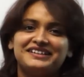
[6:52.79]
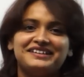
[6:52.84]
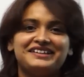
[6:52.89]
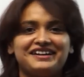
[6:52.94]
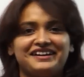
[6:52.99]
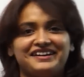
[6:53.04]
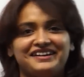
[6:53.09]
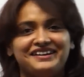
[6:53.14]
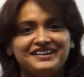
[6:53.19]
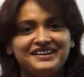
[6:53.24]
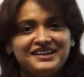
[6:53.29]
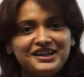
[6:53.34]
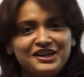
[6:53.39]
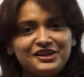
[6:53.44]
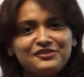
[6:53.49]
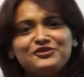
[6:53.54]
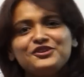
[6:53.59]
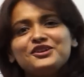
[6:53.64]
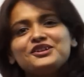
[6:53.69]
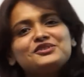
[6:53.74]
Yeah.
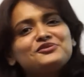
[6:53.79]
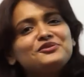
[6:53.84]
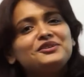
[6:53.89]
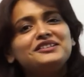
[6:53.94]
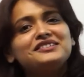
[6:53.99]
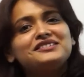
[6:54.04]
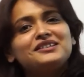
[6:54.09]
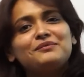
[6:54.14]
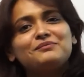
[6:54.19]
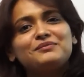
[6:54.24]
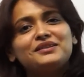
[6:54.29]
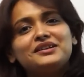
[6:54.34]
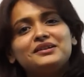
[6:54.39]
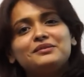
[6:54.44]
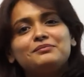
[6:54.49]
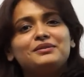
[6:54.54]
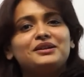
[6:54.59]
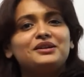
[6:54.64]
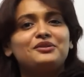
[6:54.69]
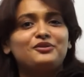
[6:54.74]
If you are doing something
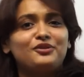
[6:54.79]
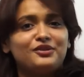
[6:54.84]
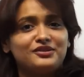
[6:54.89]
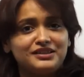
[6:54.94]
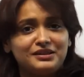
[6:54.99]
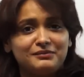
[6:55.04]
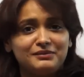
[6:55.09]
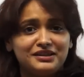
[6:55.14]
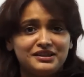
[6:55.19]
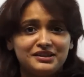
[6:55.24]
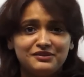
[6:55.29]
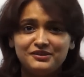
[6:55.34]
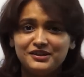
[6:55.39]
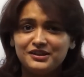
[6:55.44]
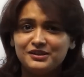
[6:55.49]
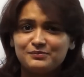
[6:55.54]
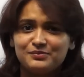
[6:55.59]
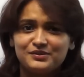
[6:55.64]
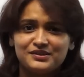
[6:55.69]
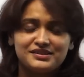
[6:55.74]
a big call,
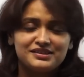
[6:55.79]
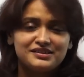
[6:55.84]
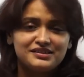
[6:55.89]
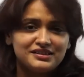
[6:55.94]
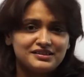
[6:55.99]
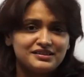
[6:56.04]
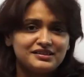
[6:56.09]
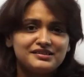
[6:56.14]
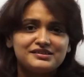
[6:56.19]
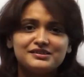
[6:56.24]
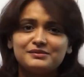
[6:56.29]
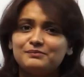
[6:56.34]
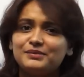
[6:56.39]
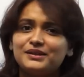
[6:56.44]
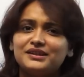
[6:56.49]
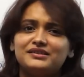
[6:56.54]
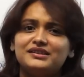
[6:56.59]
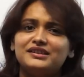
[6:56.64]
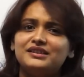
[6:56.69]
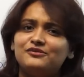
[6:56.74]
giving a presentation is a
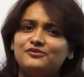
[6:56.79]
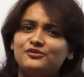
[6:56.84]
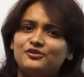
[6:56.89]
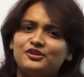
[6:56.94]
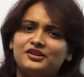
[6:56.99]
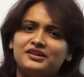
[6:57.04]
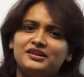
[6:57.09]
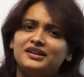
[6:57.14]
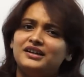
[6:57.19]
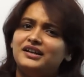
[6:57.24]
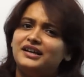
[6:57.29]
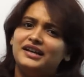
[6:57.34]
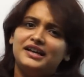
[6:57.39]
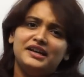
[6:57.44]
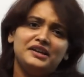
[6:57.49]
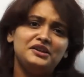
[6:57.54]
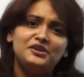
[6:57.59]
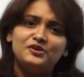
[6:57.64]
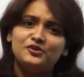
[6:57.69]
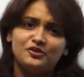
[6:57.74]
big deal for
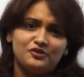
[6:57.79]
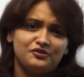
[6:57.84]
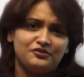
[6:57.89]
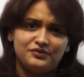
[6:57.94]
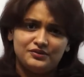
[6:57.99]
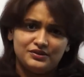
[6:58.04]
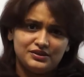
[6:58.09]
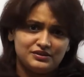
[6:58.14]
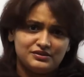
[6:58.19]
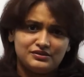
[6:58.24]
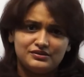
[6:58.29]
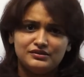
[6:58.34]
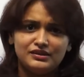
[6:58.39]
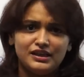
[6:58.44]
any of us.